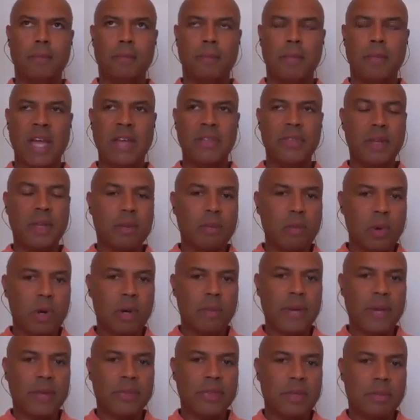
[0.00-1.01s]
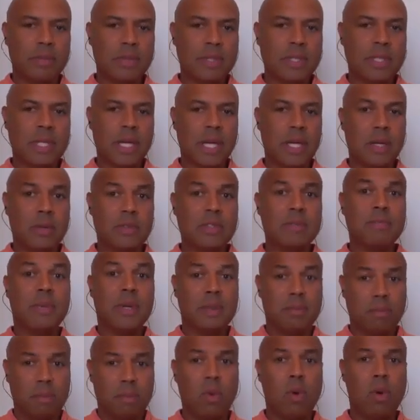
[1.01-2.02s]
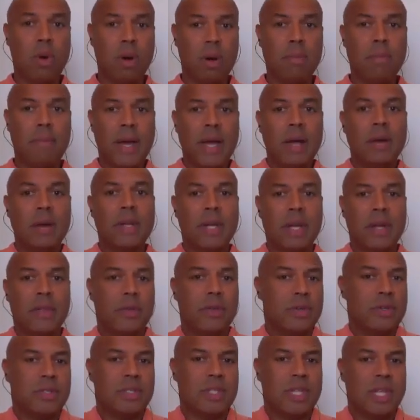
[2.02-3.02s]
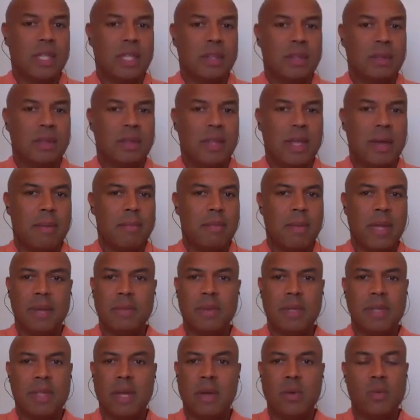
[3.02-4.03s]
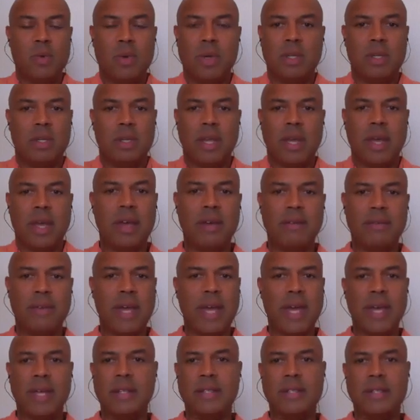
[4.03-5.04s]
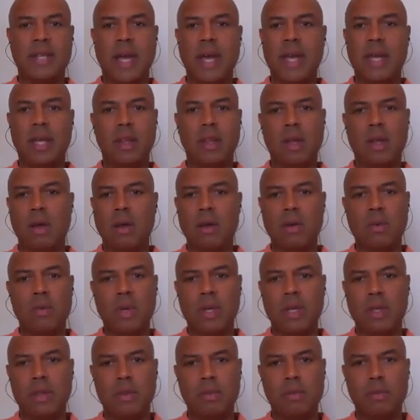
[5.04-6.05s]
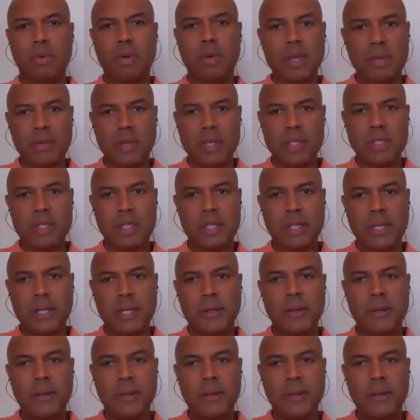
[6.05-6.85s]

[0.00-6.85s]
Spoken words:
I think, more about themselves, but more about others that maybe they wouldn't have had dialogue with previously.